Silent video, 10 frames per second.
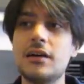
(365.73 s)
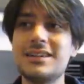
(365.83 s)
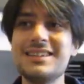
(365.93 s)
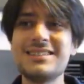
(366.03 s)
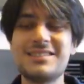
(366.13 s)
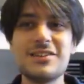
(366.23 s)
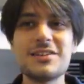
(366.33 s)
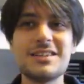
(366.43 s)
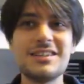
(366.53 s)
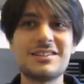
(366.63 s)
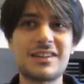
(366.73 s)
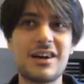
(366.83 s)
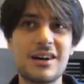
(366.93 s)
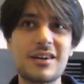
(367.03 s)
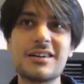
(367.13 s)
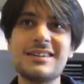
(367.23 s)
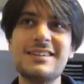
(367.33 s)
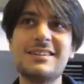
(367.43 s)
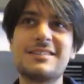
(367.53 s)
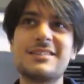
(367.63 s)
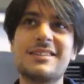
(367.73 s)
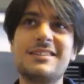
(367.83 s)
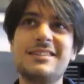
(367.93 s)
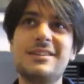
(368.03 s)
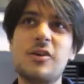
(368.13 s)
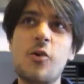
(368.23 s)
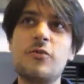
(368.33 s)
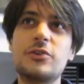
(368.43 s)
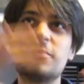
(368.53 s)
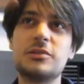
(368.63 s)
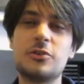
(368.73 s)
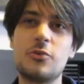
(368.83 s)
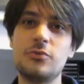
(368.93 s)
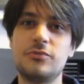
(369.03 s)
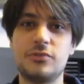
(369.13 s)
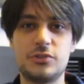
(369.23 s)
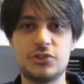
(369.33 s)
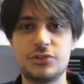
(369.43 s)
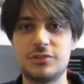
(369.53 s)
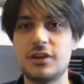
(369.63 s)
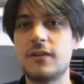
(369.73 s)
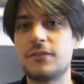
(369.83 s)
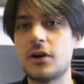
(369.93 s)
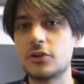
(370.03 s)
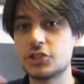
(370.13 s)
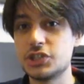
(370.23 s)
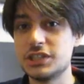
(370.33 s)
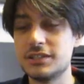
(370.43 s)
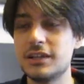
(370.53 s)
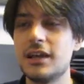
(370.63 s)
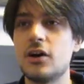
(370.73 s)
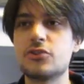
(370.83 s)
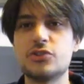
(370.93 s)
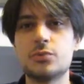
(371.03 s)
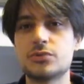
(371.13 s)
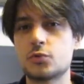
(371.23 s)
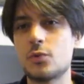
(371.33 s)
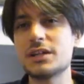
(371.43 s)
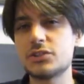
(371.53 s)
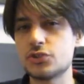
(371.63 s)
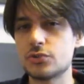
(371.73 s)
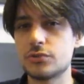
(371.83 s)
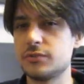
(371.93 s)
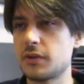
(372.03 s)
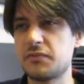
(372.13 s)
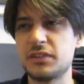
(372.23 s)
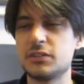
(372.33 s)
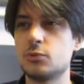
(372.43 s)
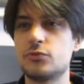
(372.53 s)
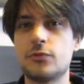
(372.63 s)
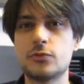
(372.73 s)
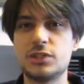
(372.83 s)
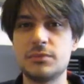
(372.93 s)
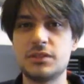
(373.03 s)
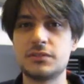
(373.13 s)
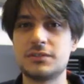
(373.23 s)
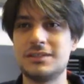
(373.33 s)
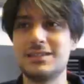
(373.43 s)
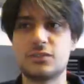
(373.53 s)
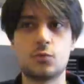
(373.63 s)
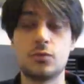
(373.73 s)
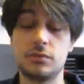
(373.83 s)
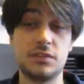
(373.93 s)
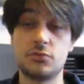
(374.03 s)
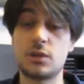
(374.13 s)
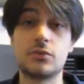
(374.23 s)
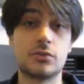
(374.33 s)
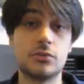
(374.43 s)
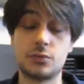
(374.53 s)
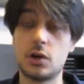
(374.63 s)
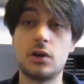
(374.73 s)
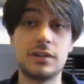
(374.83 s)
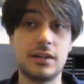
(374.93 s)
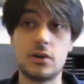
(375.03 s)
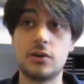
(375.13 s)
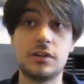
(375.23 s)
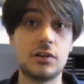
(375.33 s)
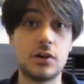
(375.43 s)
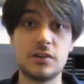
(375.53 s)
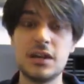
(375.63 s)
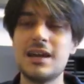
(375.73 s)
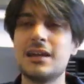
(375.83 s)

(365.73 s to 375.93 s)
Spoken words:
Is The, Is R is the overblown version of Ocean. Ocean was quite short, I think it was 40 minutes. This record goes on and on and on.